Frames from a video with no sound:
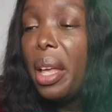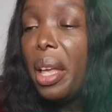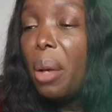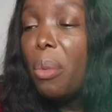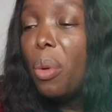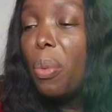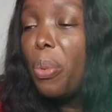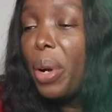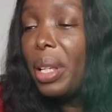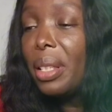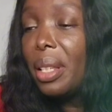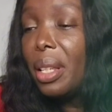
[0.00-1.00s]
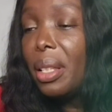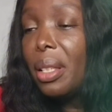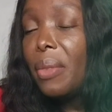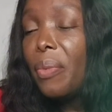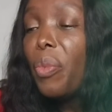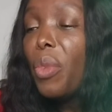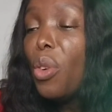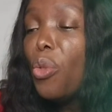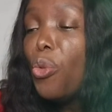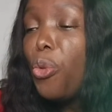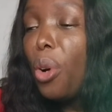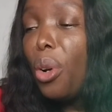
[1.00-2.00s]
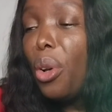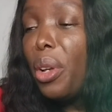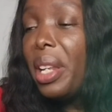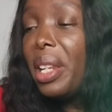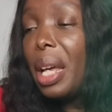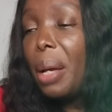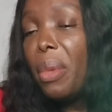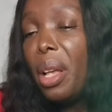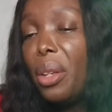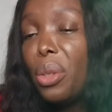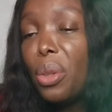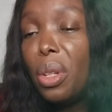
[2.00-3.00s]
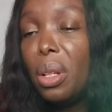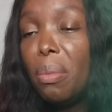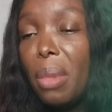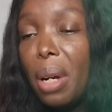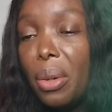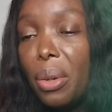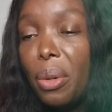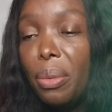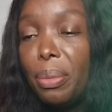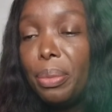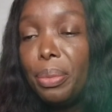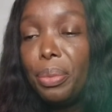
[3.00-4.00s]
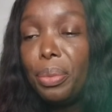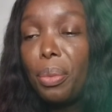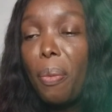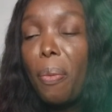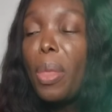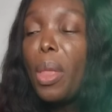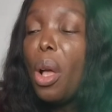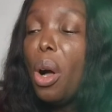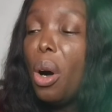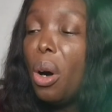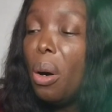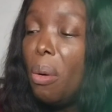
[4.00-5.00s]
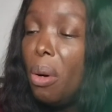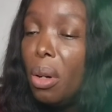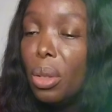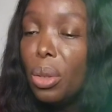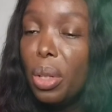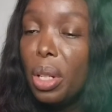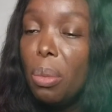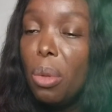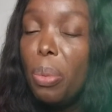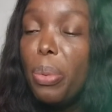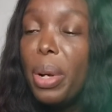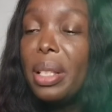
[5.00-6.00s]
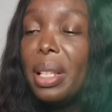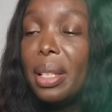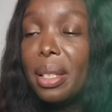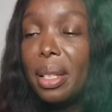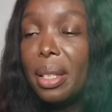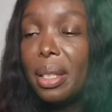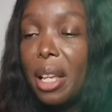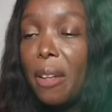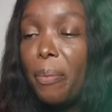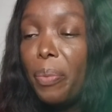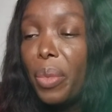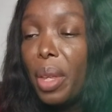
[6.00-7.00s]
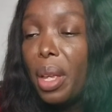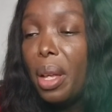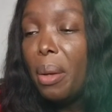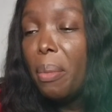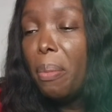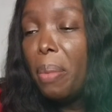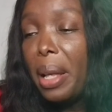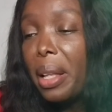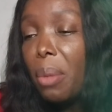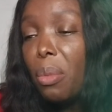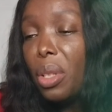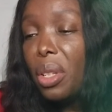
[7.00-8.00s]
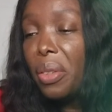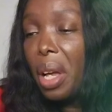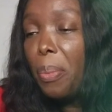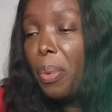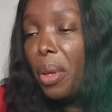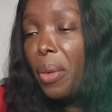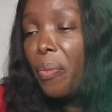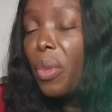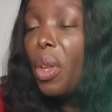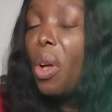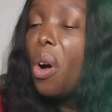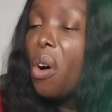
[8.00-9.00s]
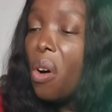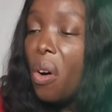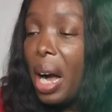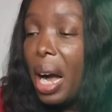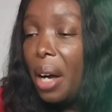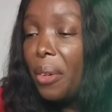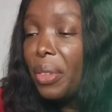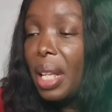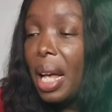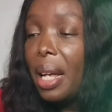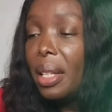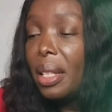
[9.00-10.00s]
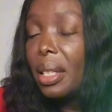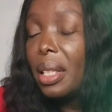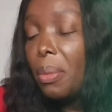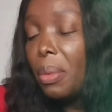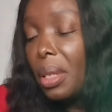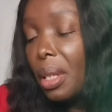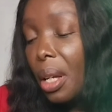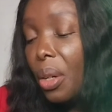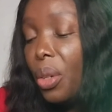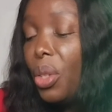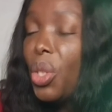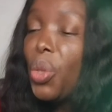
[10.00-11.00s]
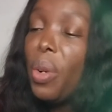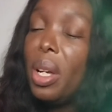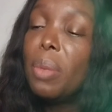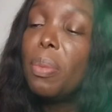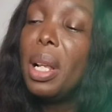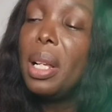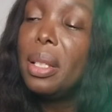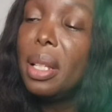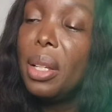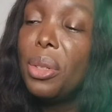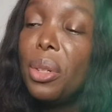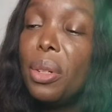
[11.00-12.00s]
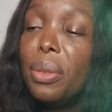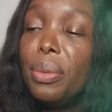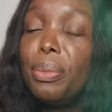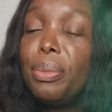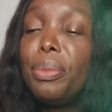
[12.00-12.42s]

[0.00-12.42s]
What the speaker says: haemopoiesis following damage to the marrow or to the haemopoietic system by chemotherapy or after stem cell transplantation.